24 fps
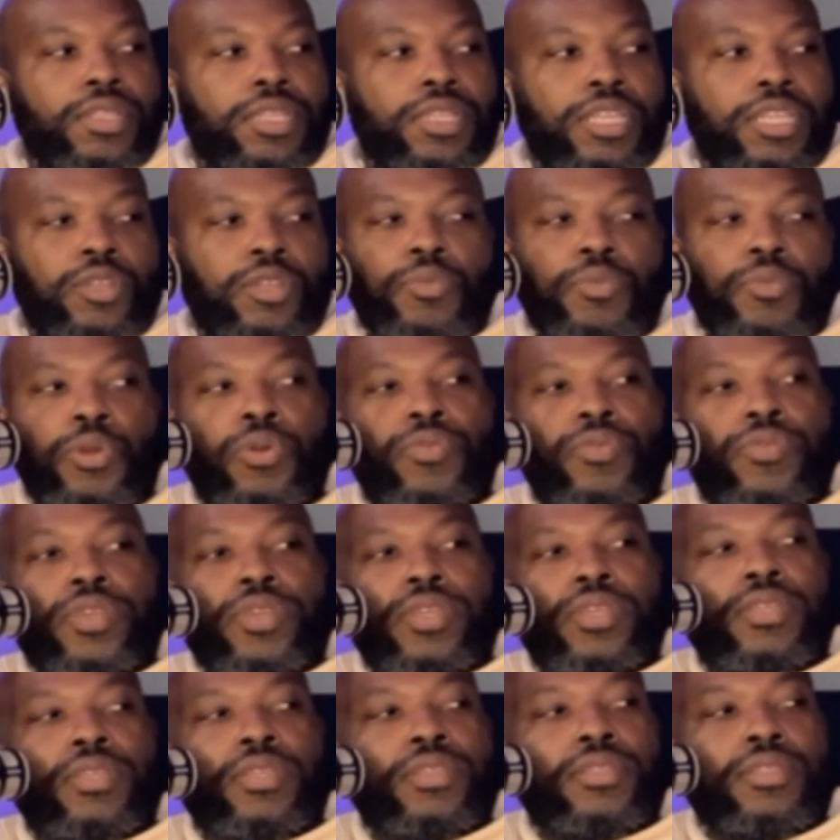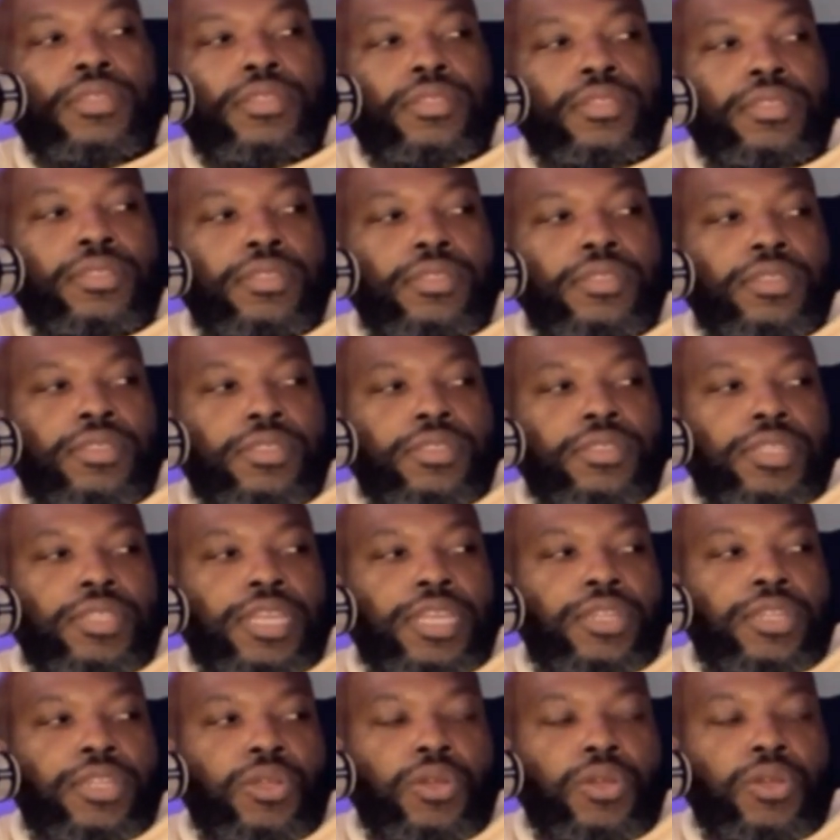in a movie
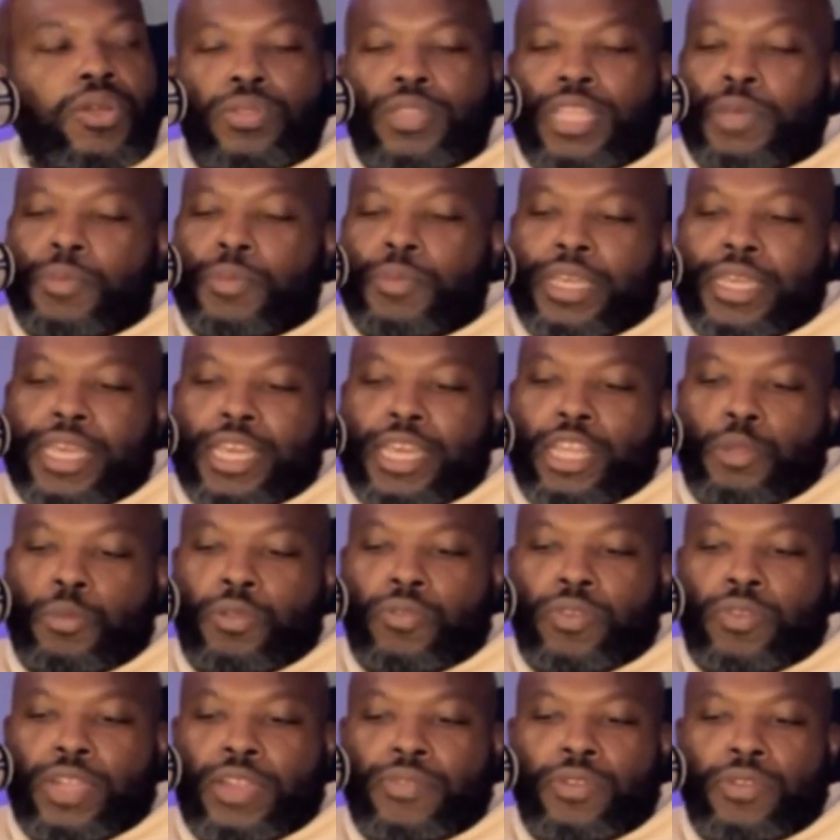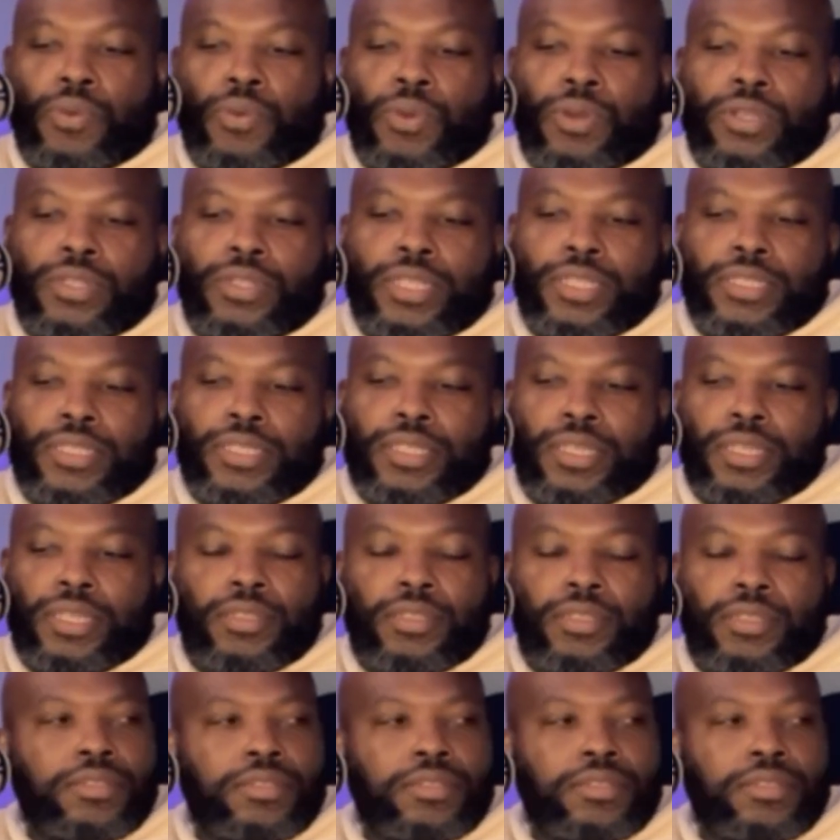and hold them accountable for every word they said.